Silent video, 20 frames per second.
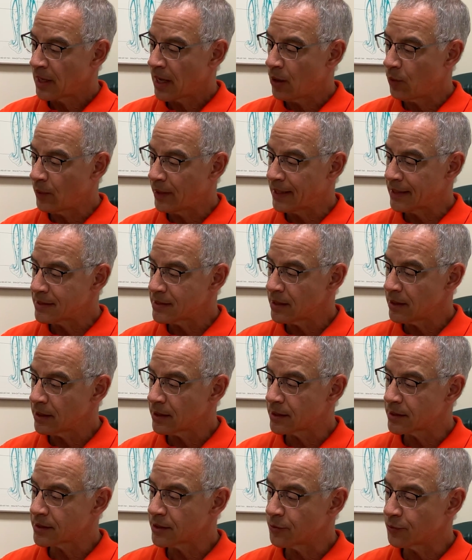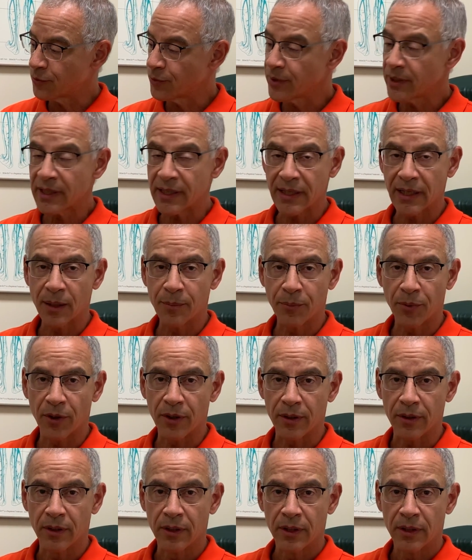And when it does, it really can
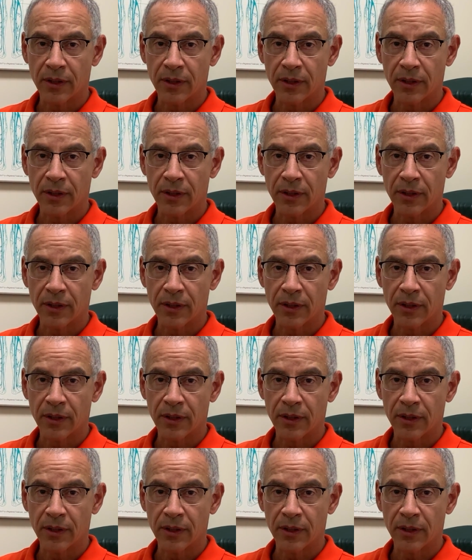put